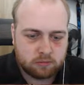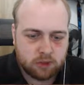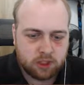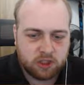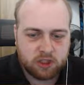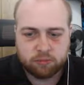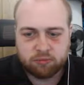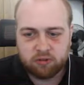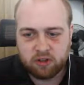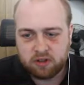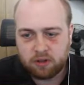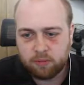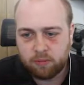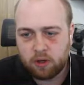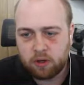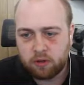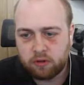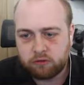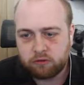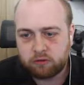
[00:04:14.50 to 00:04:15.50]
just press the
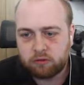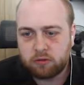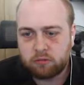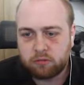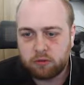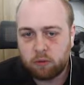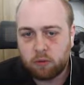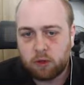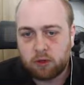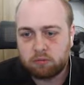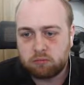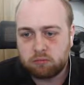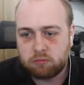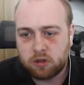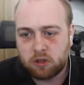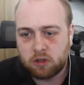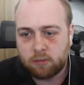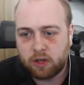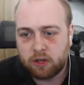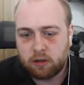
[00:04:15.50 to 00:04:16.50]
button. Screw it. Oh well,
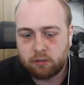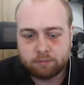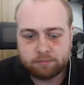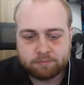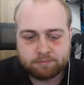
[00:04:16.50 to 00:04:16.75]
doesn't matter.